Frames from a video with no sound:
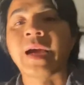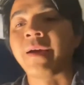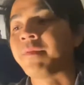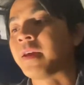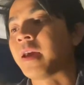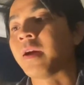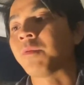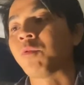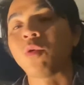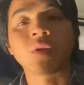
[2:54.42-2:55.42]
having
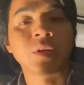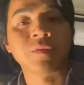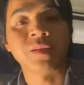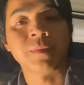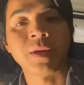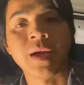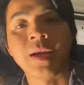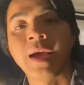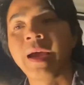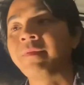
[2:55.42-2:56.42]
a roller of some
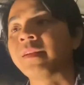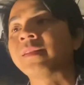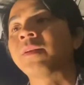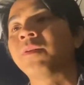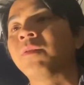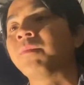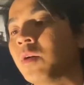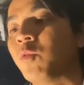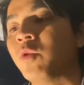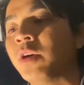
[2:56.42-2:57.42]
kind. I have this little
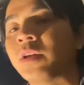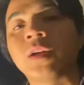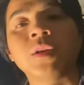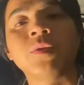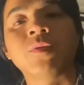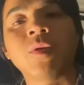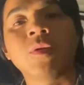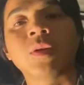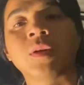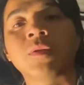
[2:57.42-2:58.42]
wood glue
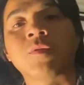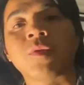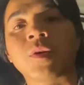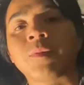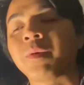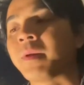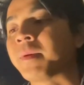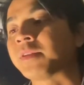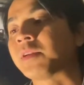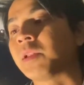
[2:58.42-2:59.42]
roller for pretty
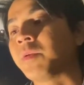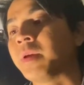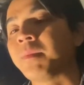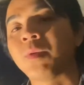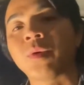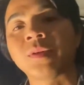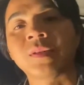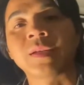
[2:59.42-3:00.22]
much gluing boards